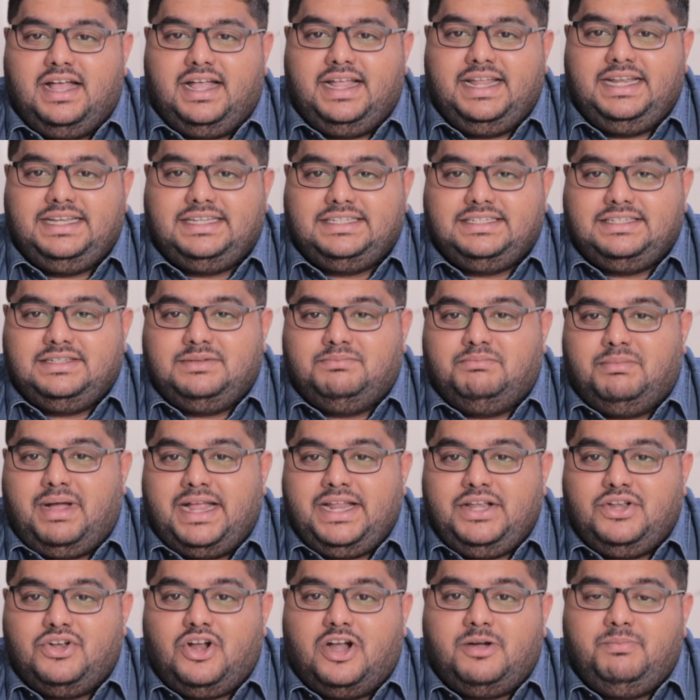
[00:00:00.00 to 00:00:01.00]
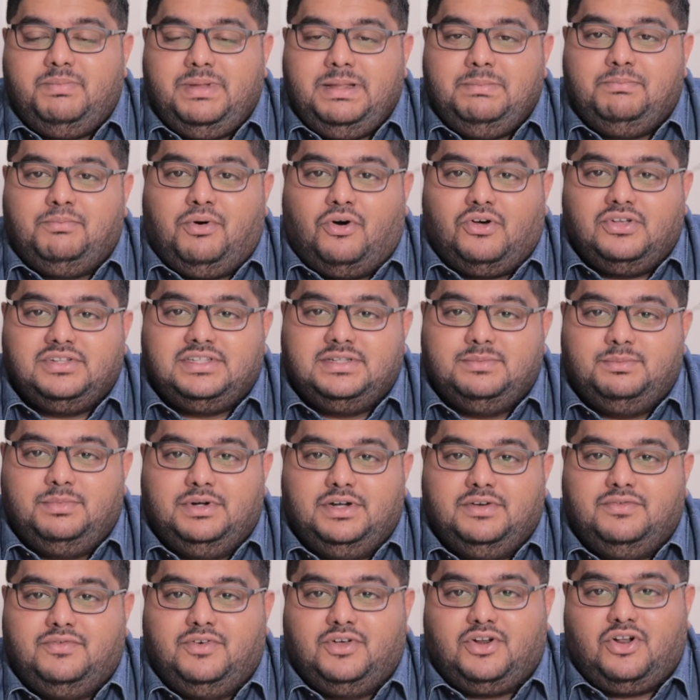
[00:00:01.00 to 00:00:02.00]
it might not be
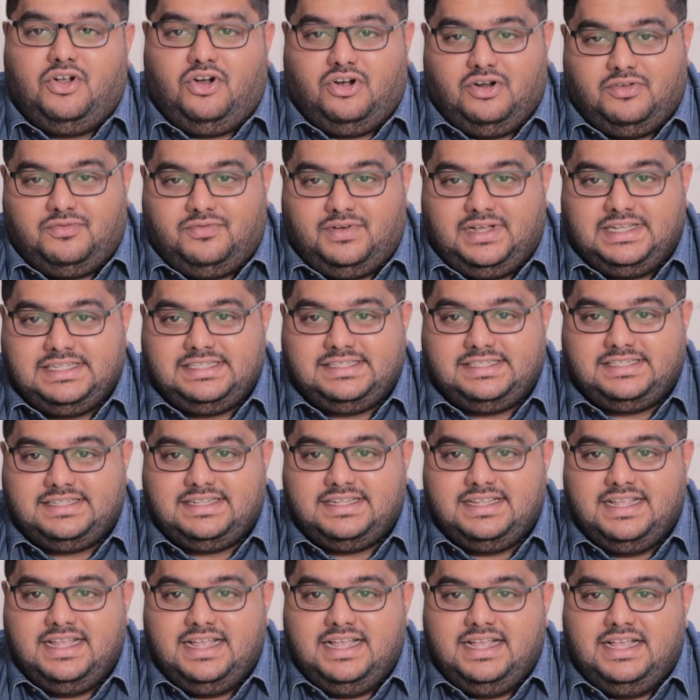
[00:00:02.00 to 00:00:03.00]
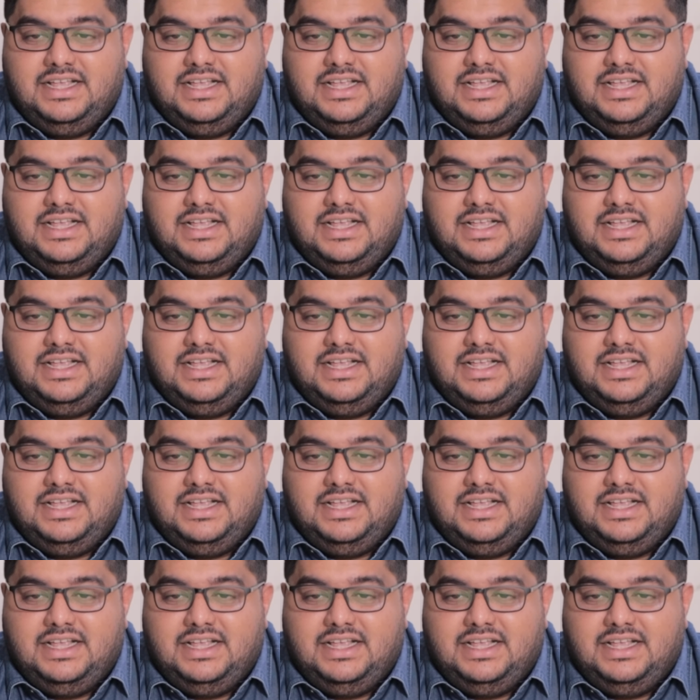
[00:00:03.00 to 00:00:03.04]
possible for all of us.